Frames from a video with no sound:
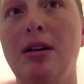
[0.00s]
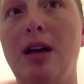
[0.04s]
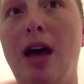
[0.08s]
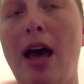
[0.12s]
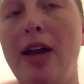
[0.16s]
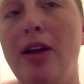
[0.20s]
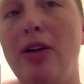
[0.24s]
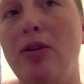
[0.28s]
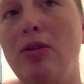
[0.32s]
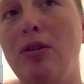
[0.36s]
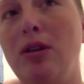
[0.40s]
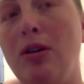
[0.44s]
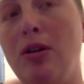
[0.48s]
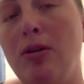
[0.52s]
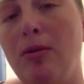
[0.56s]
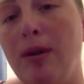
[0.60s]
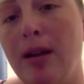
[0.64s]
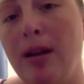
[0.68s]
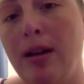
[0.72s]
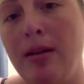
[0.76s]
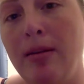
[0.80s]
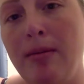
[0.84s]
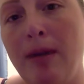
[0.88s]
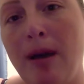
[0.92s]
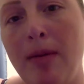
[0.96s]
I don't know
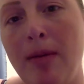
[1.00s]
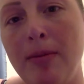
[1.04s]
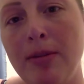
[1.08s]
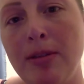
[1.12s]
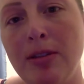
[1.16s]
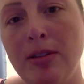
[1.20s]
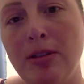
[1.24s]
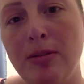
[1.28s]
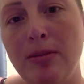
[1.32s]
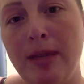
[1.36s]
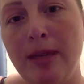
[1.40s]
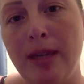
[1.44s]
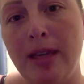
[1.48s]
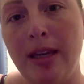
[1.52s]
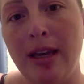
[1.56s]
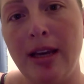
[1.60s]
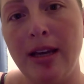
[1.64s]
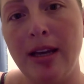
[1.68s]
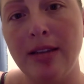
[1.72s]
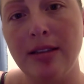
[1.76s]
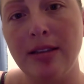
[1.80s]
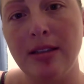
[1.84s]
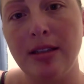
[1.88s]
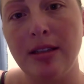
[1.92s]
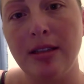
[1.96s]
when. I'm assuming he
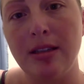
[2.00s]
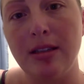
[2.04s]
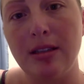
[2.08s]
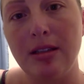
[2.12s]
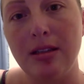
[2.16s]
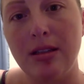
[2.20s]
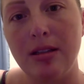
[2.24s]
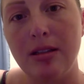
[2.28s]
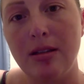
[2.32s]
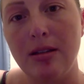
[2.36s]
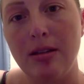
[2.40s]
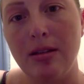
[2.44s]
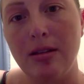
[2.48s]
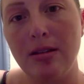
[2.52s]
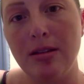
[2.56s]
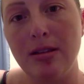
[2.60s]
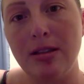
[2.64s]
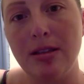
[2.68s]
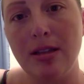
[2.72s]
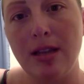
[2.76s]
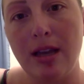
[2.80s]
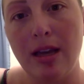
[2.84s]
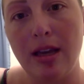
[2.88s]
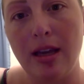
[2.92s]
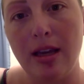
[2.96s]
has to
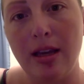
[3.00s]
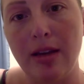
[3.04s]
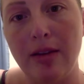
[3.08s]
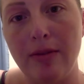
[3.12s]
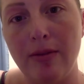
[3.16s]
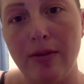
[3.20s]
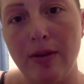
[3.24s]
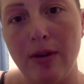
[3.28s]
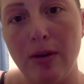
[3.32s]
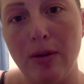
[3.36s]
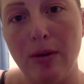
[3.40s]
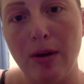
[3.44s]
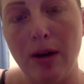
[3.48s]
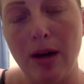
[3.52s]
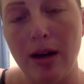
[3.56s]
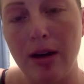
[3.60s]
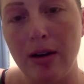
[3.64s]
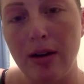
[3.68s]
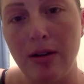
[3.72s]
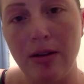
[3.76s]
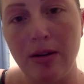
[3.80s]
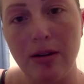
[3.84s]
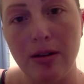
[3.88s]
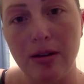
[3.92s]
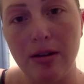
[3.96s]
stay in for a
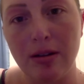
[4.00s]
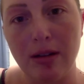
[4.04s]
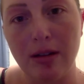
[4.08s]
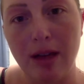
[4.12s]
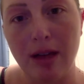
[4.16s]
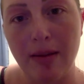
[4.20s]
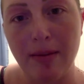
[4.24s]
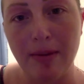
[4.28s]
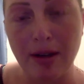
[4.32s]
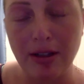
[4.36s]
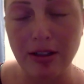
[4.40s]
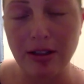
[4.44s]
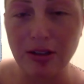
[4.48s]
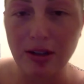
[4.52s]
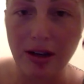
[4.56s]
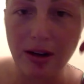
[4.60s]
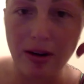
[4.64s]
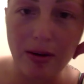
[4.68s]
while or i don't sure.